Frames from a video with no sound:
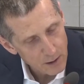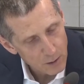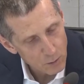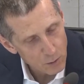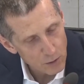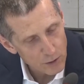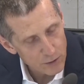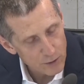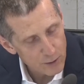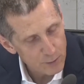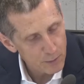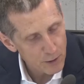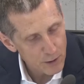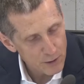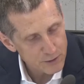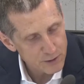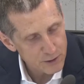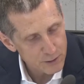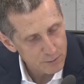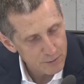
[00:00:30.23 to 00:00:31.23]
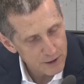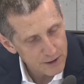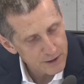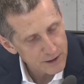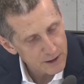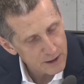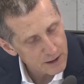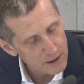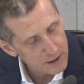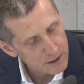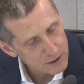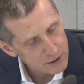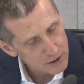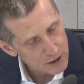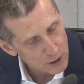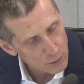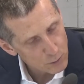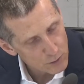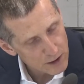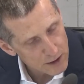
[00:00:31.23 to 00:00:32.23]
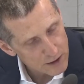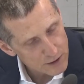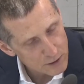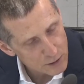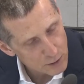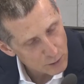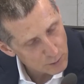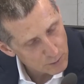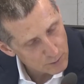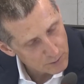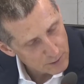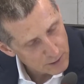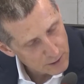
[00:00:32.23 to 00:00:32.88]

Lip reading: What deposit beta shall we assume?